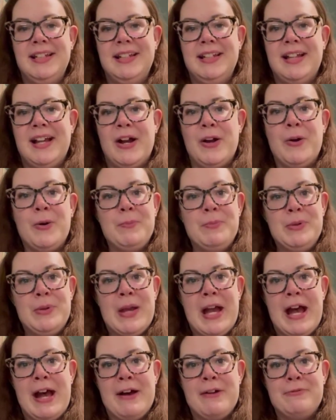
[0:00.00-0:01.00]
I hope you
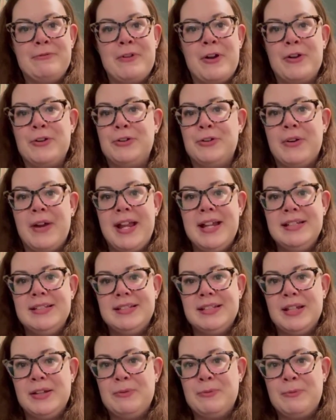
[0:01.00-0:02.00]
have a great
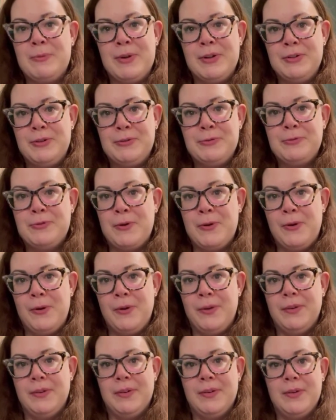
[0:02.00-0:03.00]
and
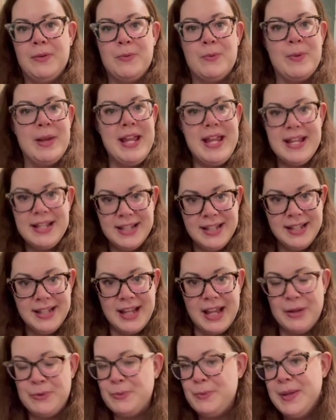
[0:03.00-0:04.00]
wonderful week
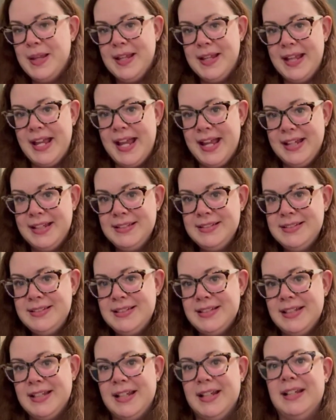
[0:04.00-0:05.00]
and weekend.
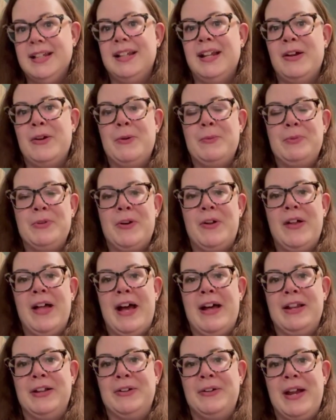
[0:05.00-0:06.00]
And I hope you all
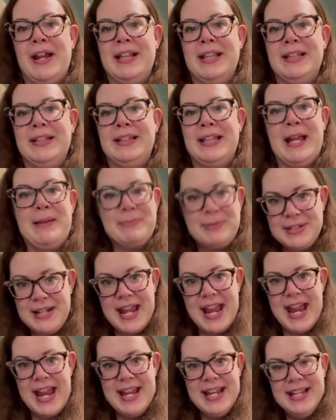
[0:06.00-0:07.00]
had a great Labor
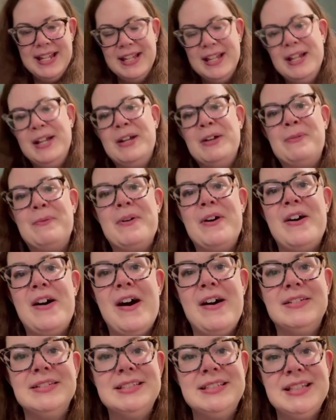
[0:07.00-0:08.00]
Day. Well,
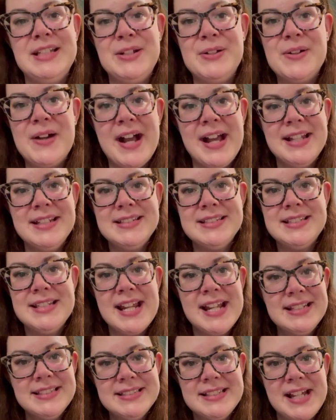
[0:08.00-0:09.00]
I'll see you guys
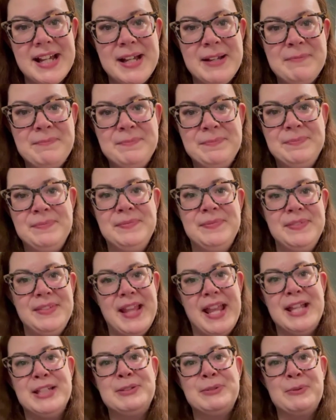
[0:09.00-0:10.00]
next time.
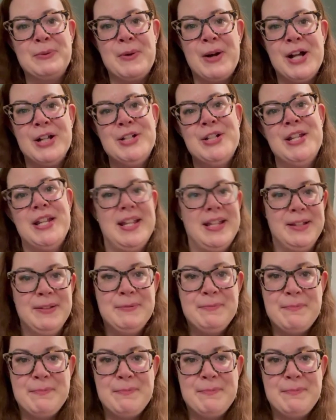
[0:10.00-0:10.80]
Thanks for watching.